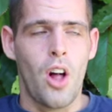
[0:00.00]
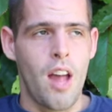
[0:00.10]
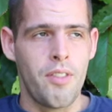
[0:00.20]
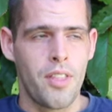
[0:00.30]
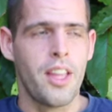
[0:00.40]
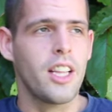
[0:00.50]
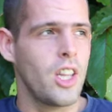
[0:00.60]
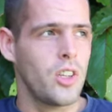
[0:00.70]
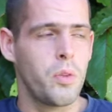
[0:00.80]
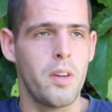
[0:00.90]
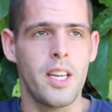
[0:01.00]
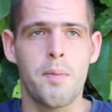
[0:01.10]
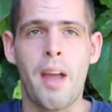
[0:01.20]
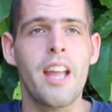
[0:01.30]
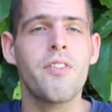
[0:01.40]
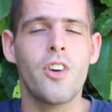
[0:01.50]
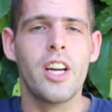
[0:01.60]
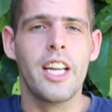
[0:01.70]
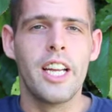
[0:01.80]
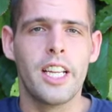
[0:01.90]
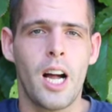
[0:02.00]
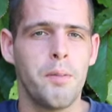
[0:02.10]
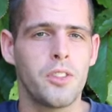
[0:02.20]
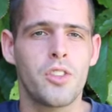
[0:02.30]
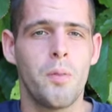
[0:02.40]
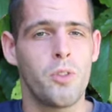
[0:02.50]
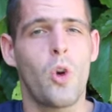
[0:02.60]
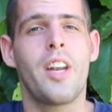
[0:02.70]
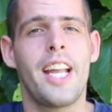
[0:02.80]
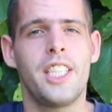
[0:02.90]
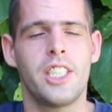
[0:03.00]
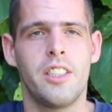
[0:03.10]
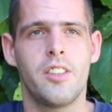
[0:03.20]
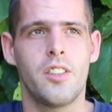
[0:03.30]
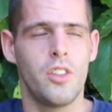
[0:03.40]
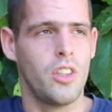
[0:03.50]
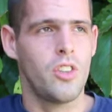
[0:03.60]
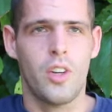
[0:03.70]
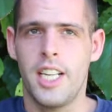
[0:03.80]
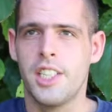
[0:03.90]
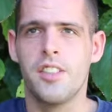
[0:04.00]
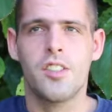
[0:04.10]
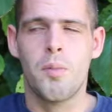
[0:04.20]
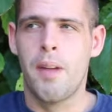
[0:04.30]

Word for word: Everything that we pay for here comes from donations. Donations to